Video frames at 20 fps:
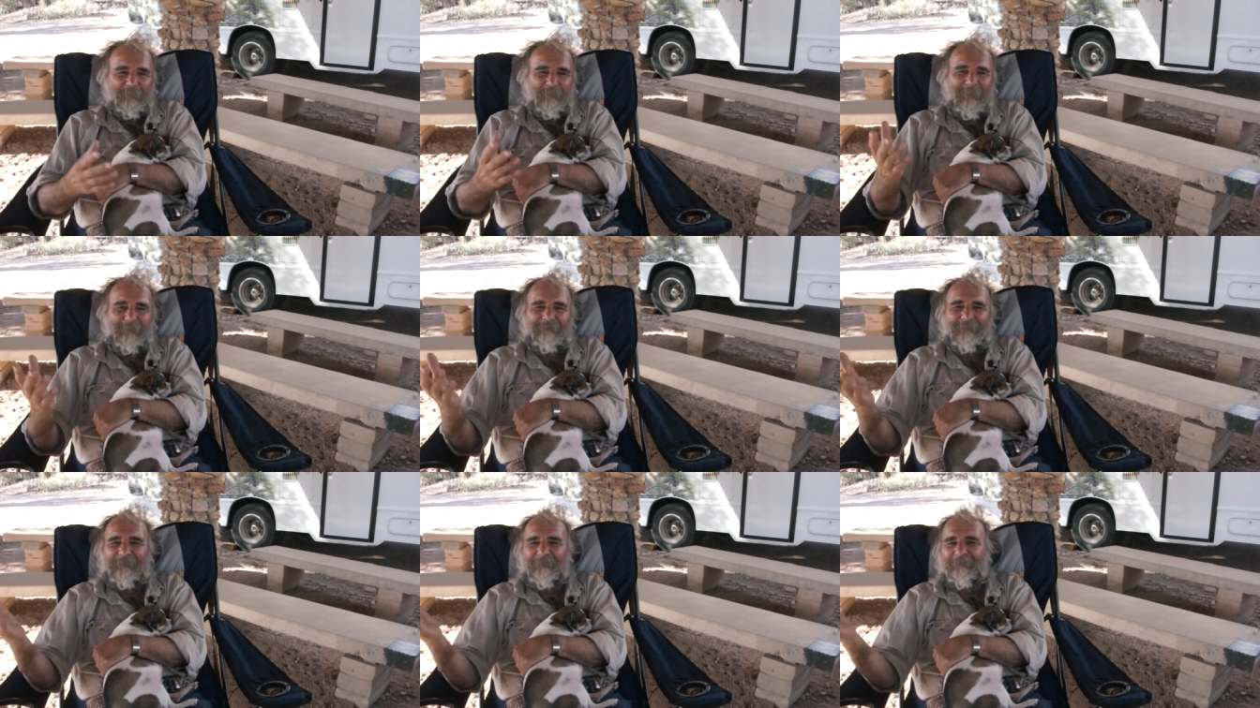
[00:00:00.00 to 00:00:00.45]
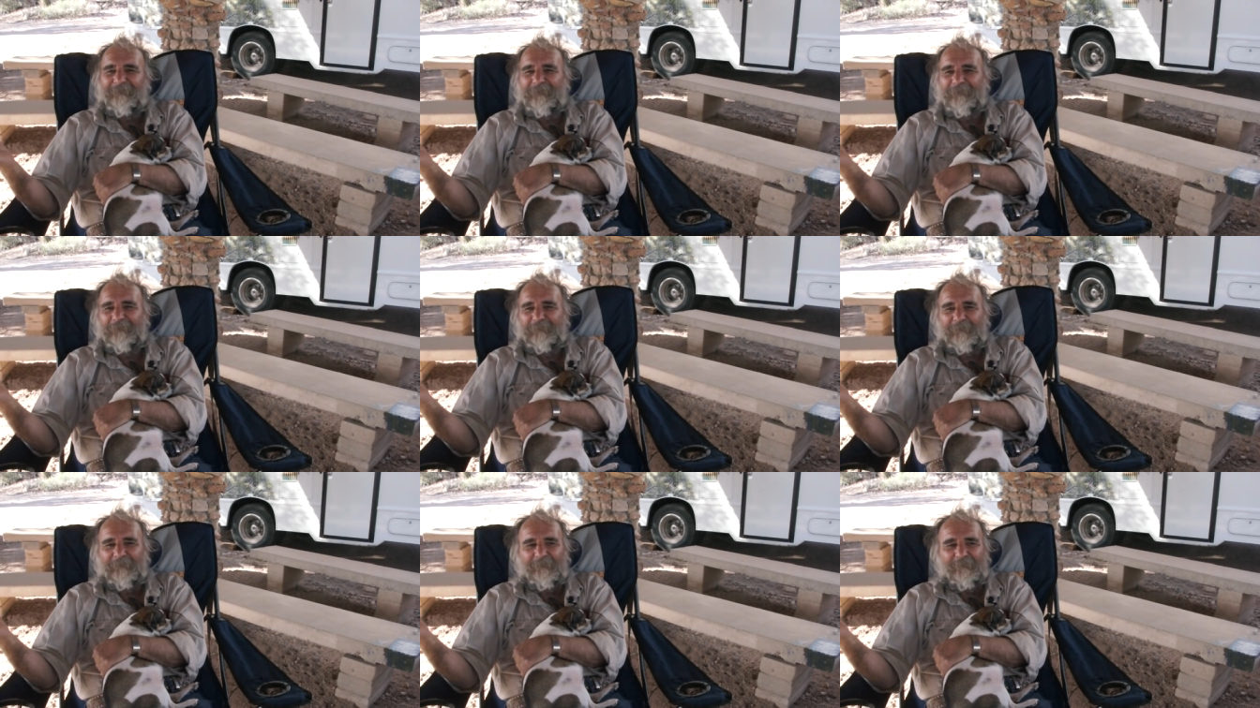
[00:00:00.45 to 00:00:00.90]
do I'm telling
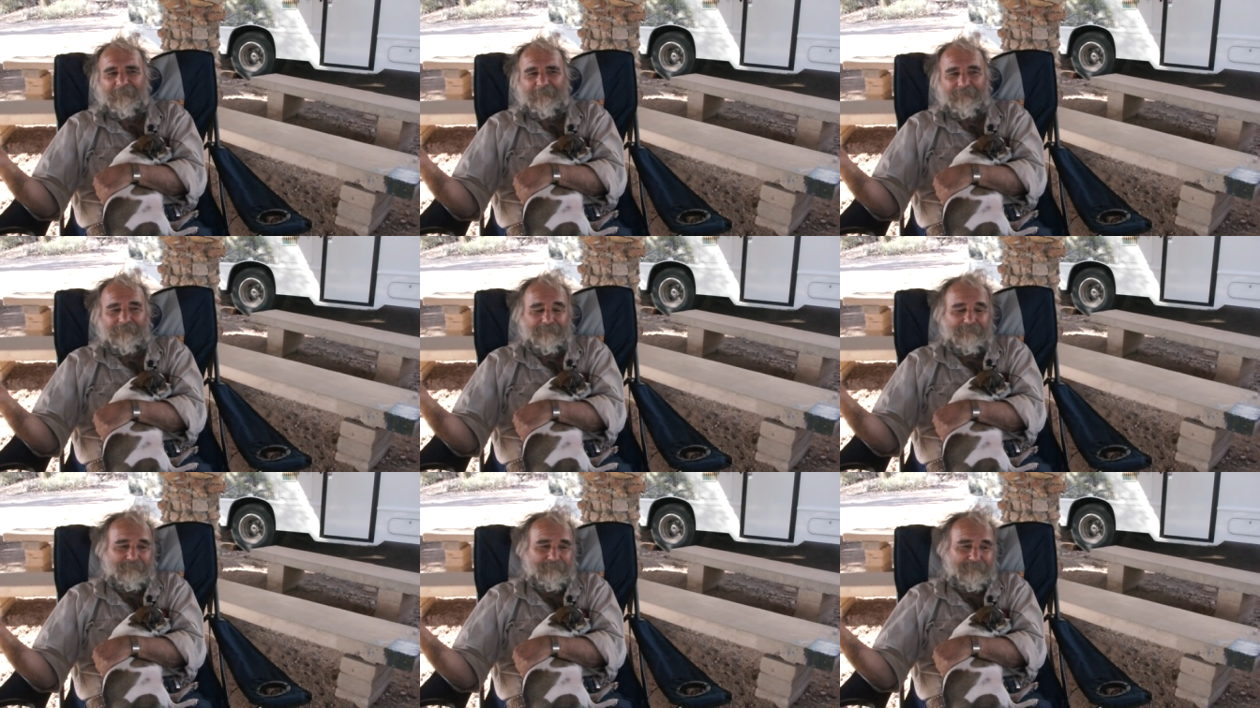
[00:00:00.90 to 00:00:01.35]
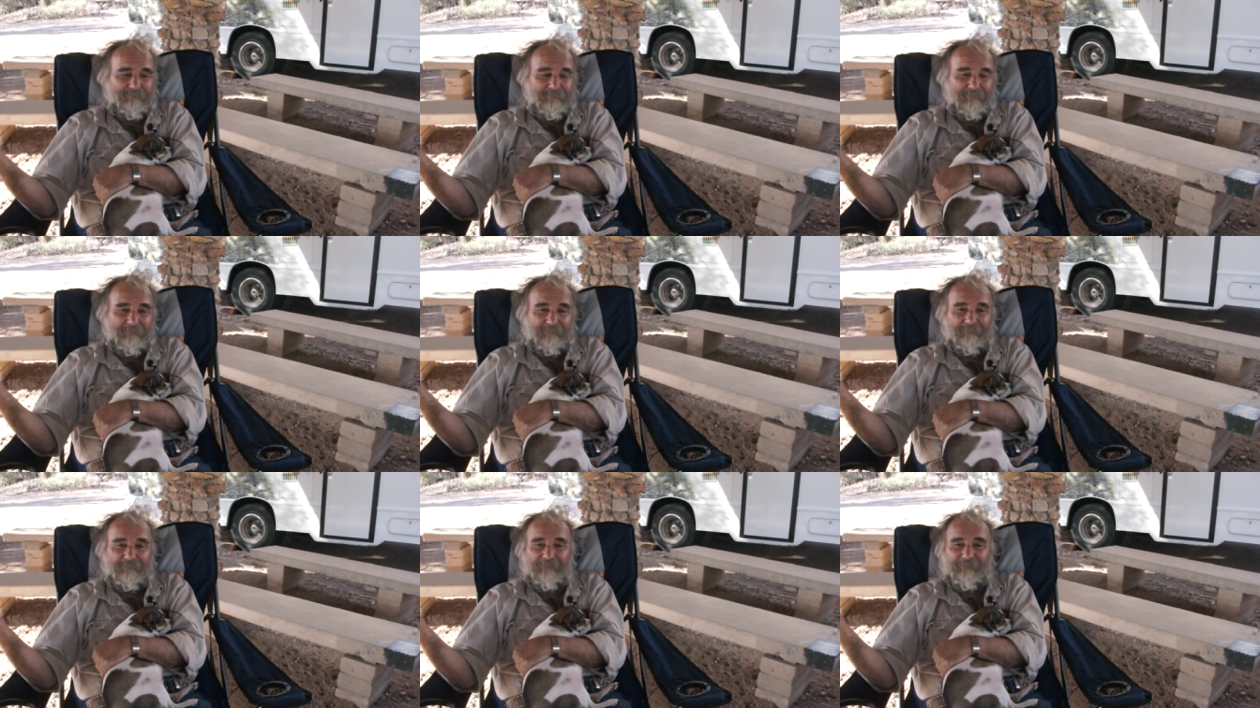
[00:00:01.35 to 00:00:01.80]
the truth?
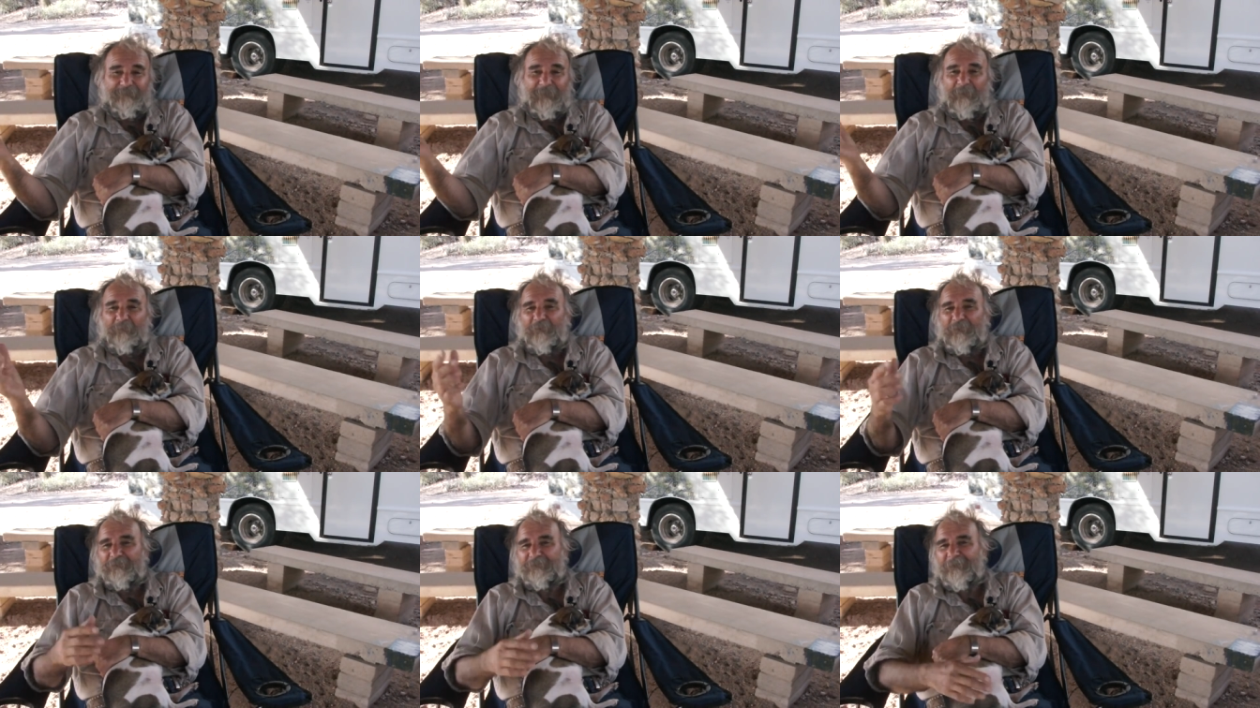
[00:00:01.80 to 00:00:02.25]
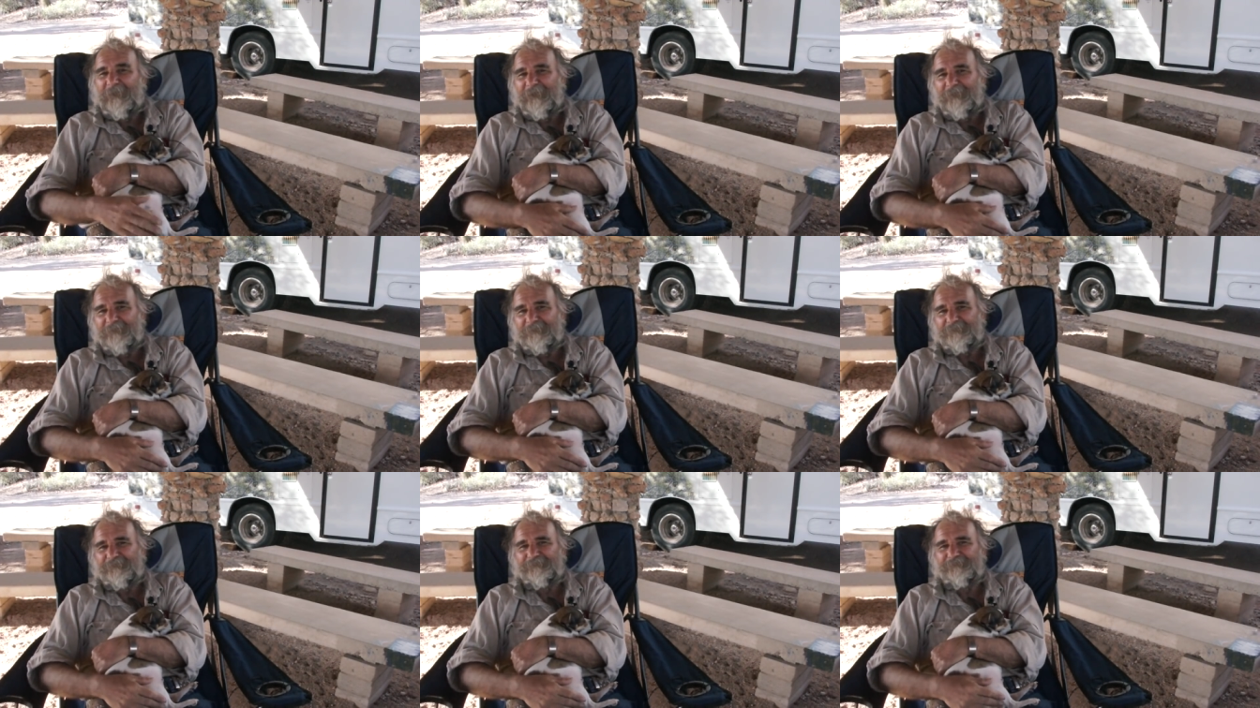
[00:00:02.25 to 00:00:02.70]
Time will
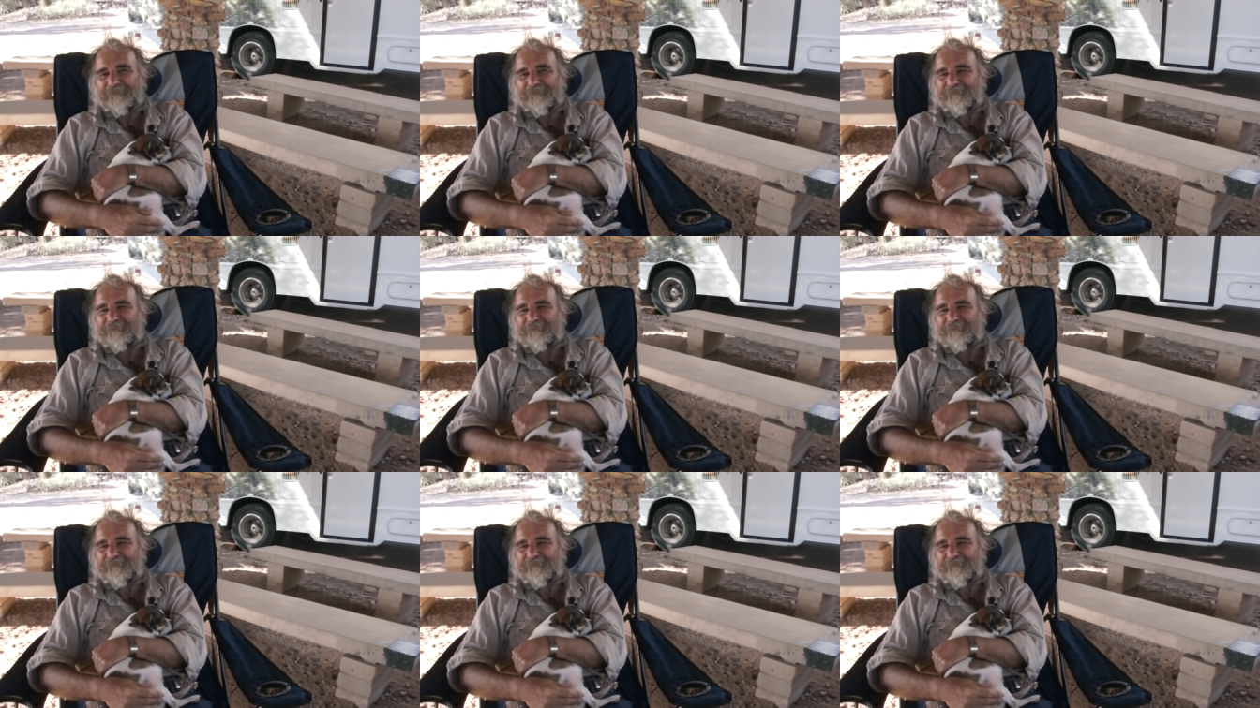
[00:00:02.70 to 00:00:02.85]
tell.